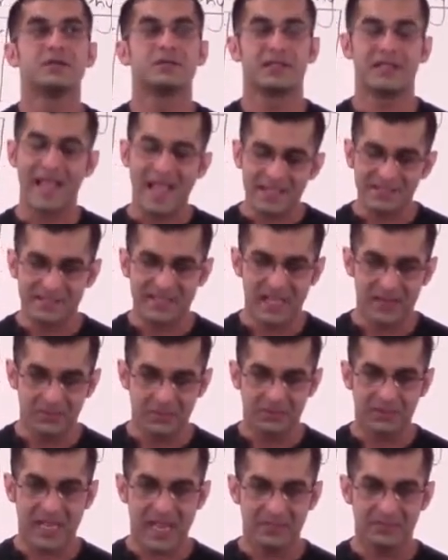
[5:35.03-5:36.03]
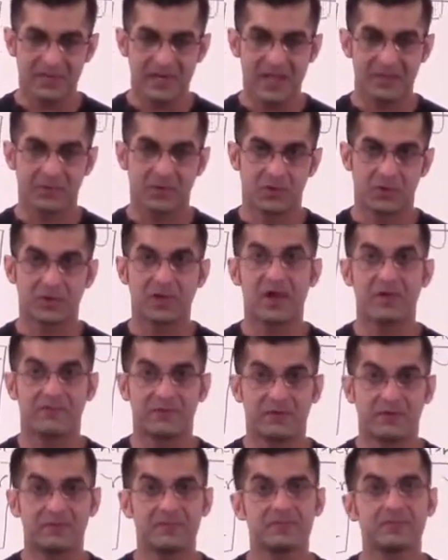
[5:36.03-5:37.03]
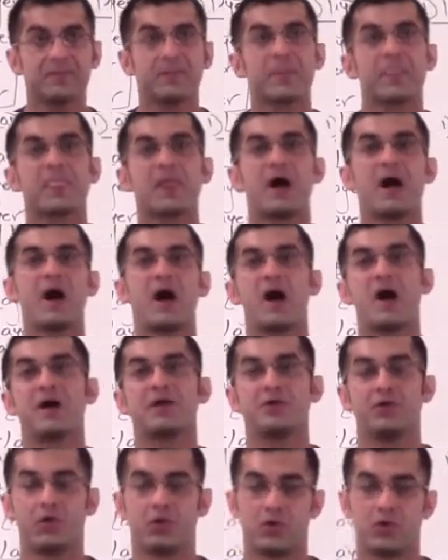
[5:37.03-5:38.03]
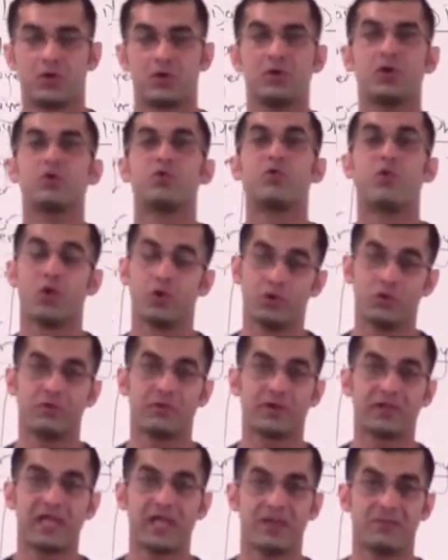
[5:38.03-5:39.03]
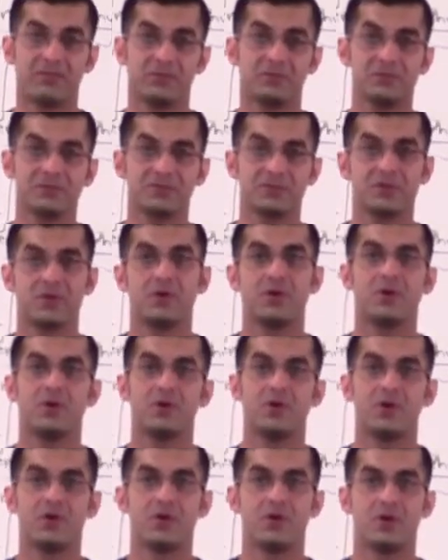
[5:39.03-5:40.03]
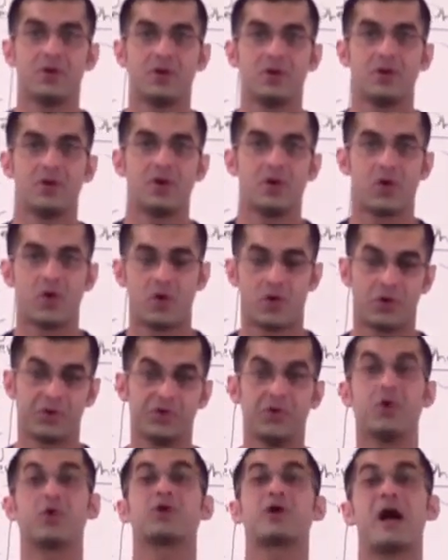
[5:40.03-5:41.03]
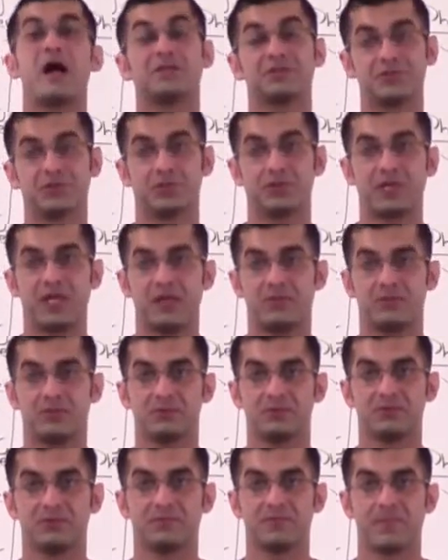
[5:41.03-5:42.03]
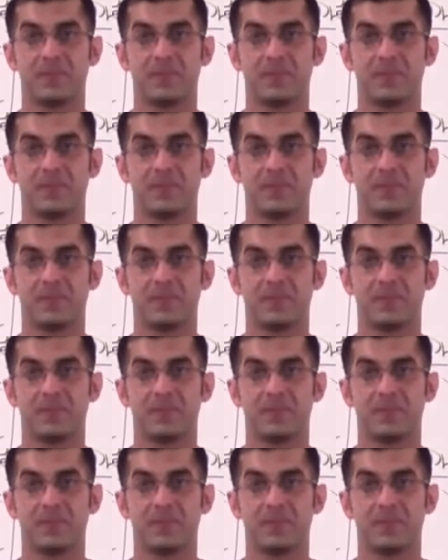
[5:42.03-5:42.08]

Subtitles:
The last cable type that I'm going to cover are your rollover cables or your console cables.